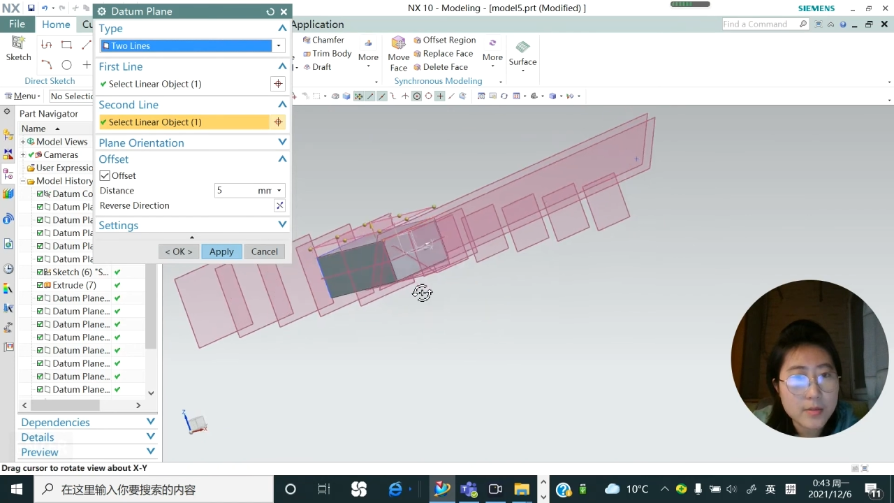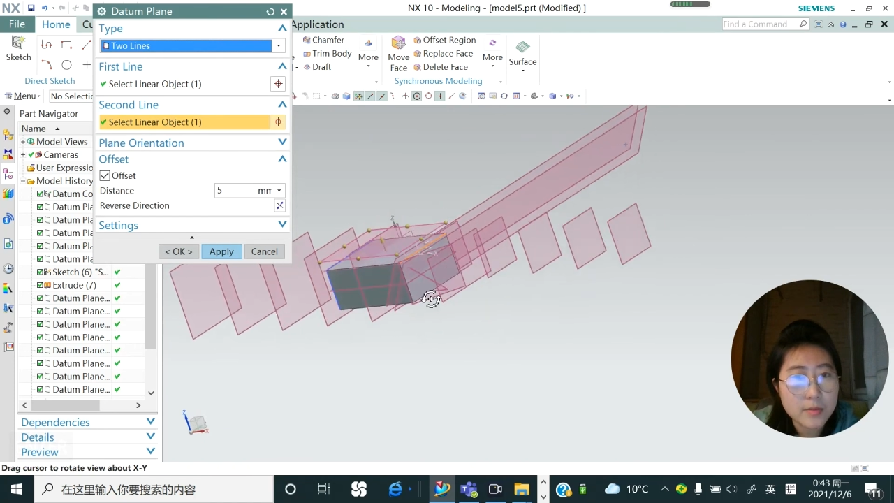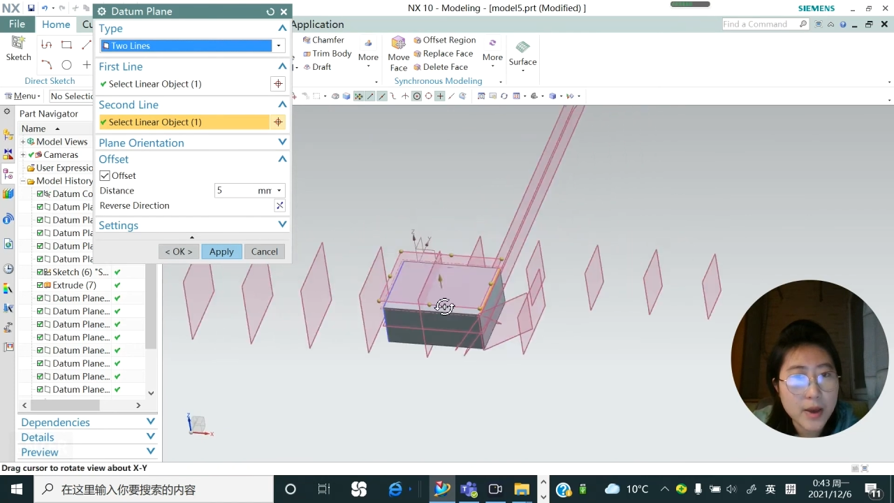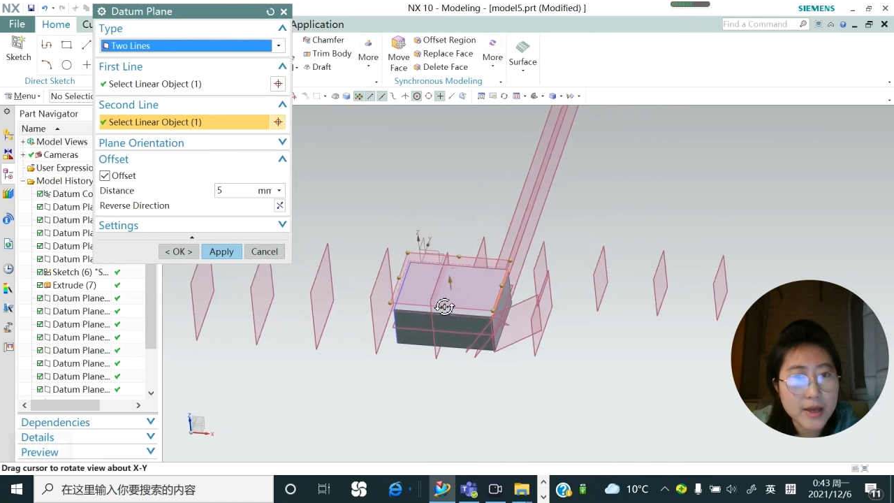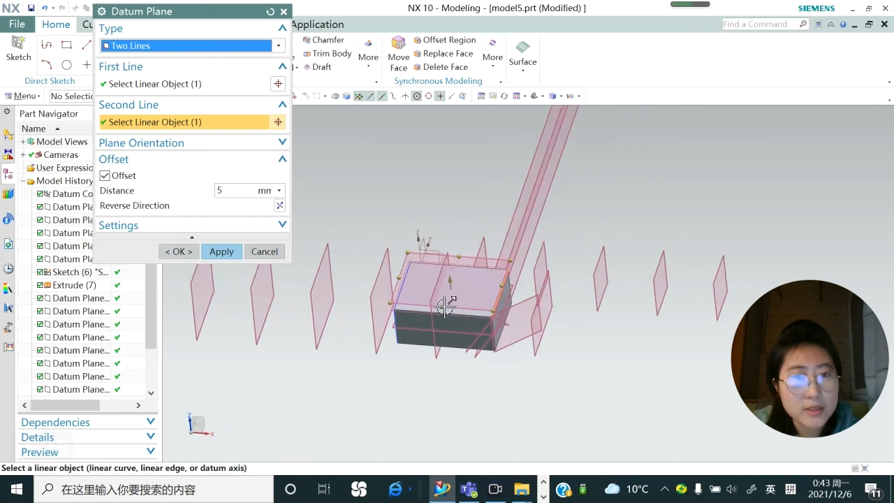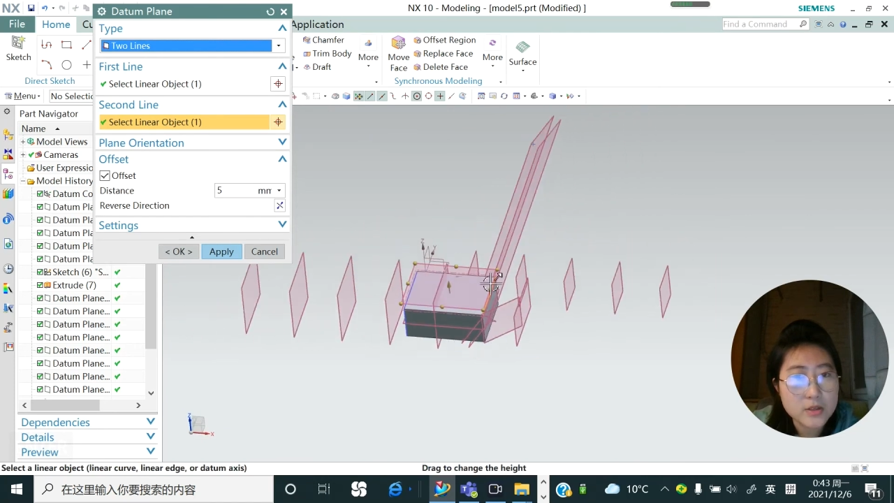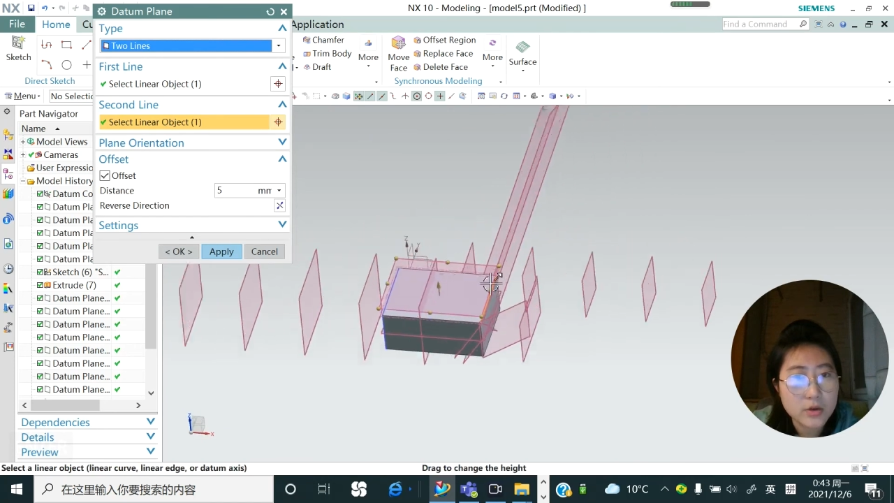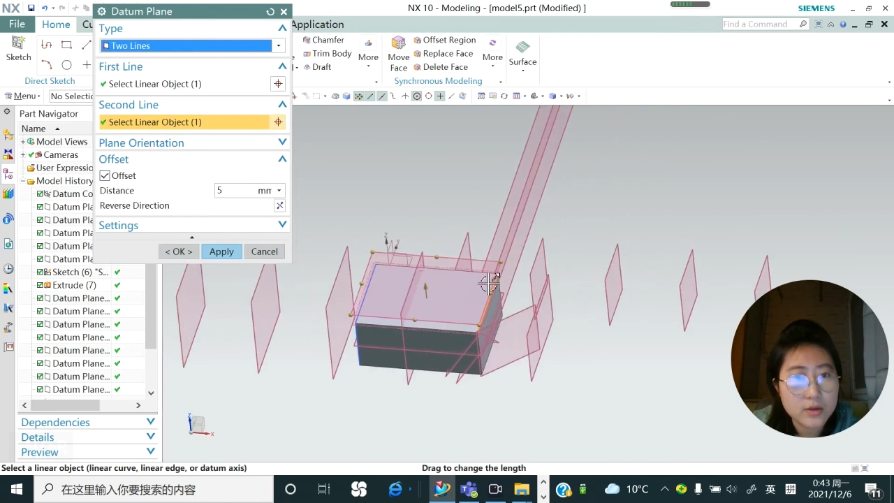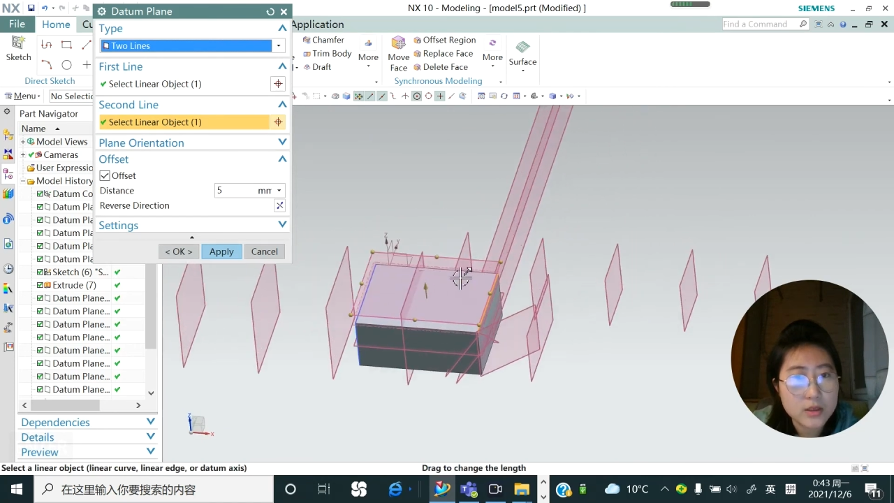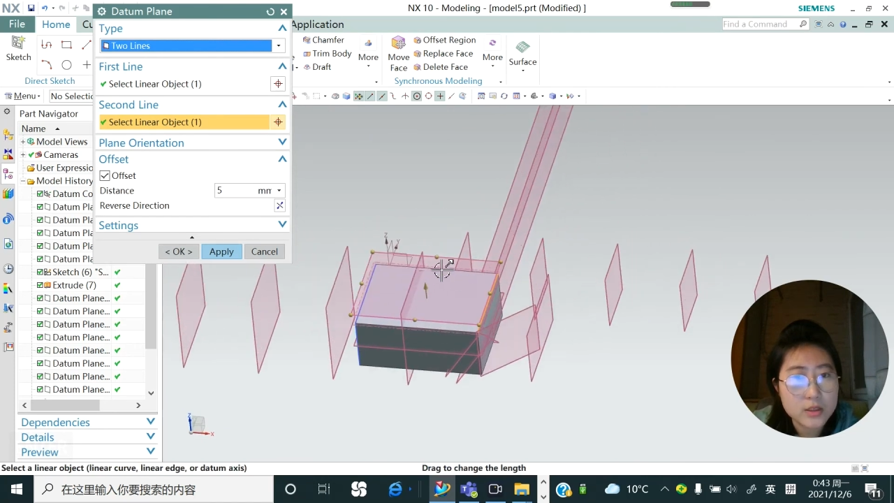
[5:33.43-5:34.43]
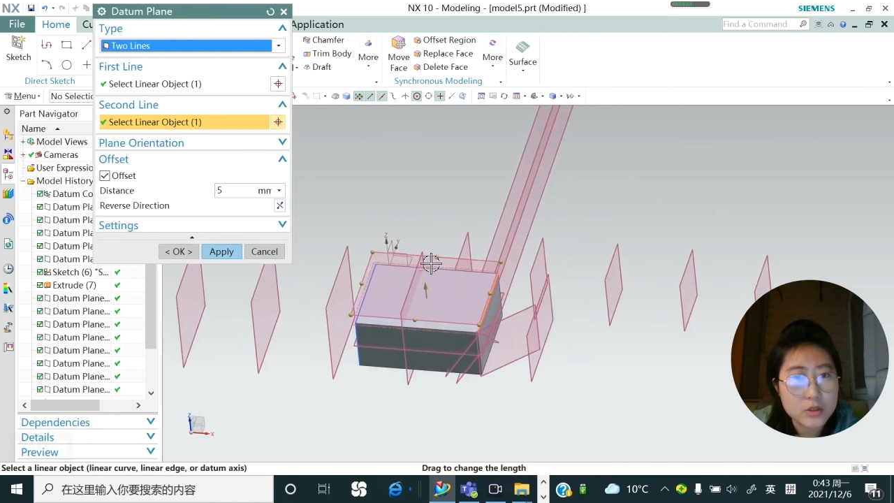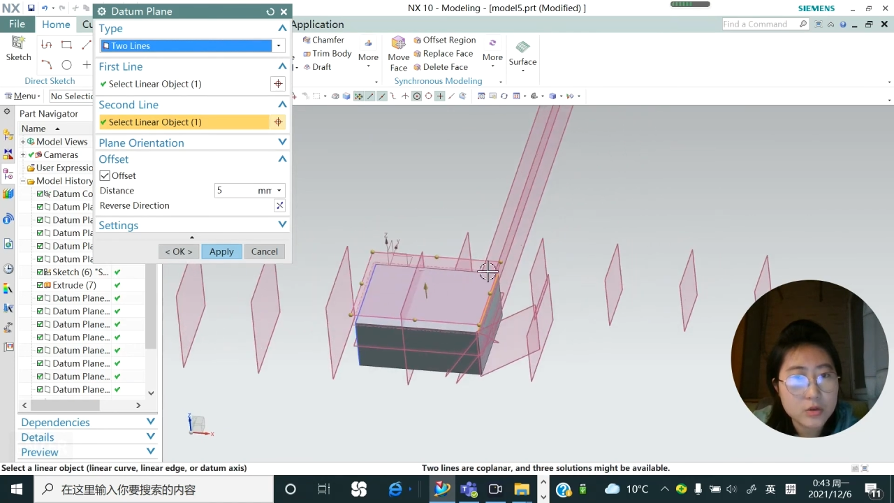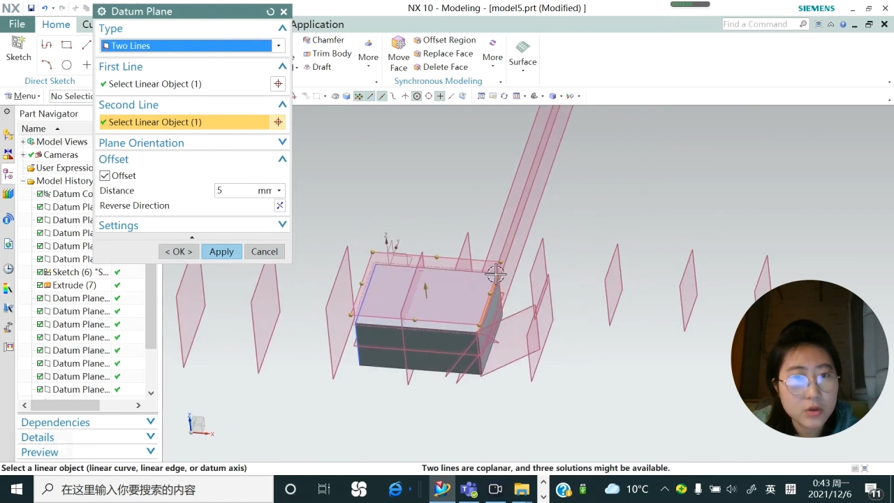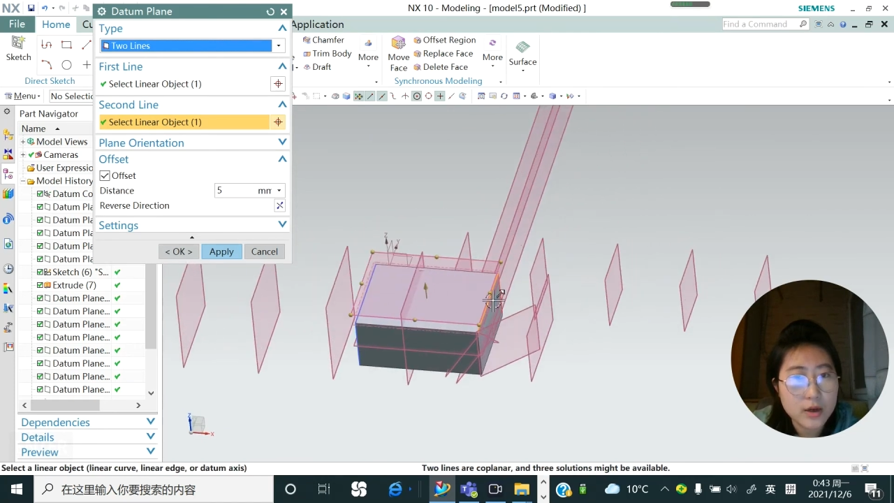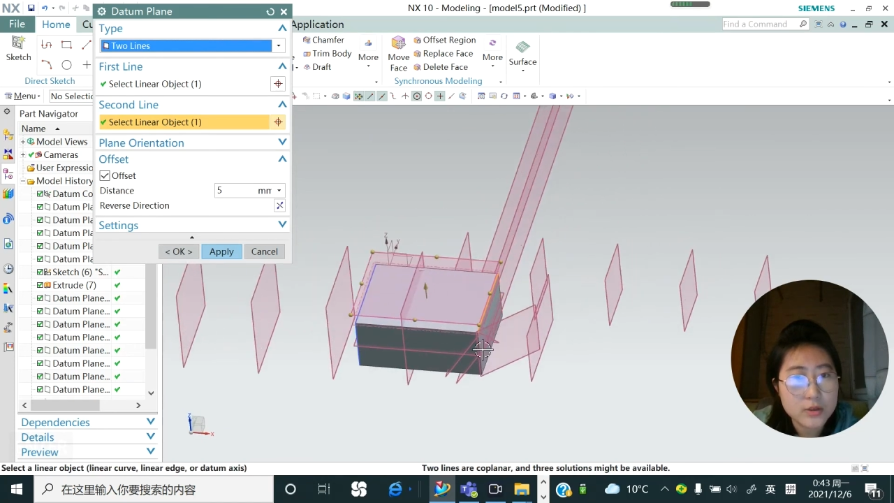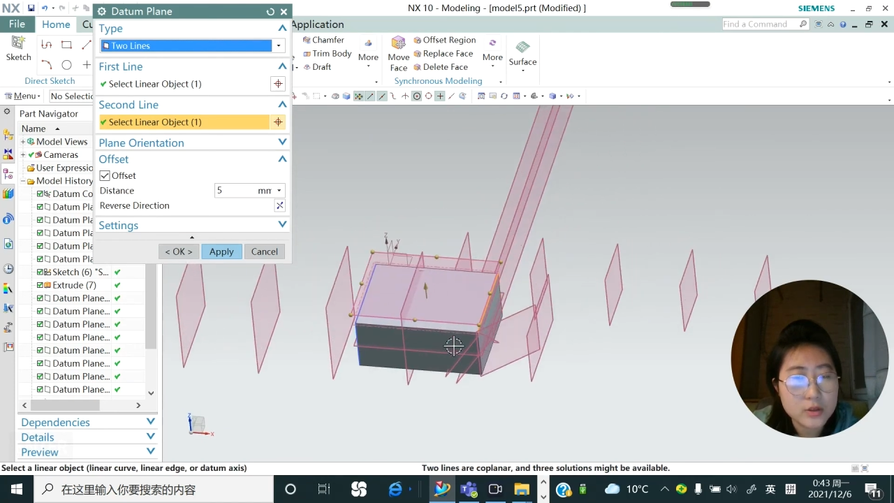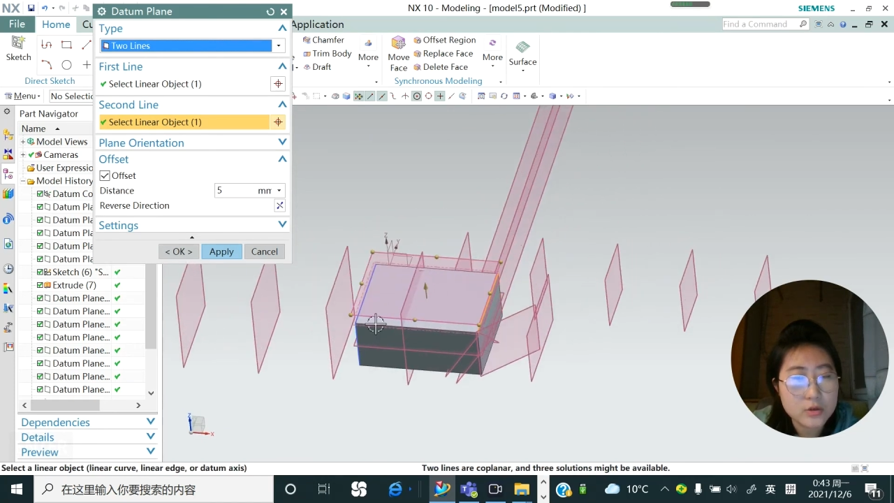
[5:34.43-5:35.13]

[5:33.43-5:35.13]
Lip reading: based on these 2 lines,